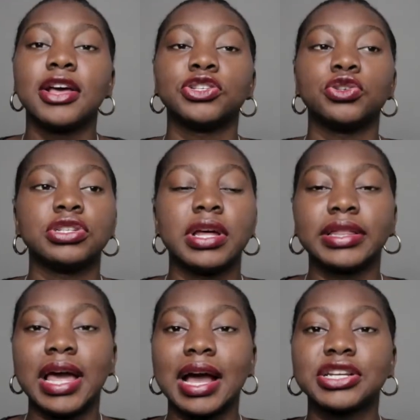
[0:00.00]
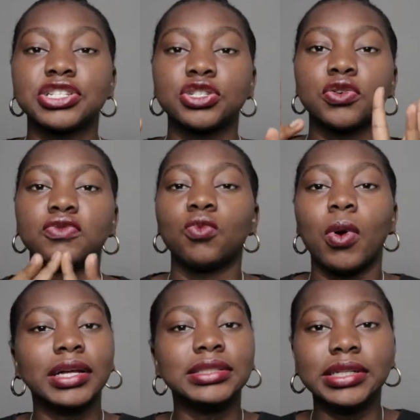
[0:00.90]
So it's like the actions of
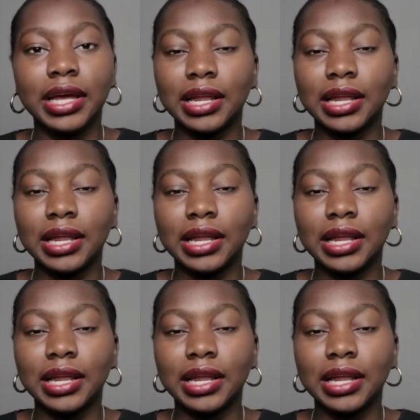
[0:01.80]
one day,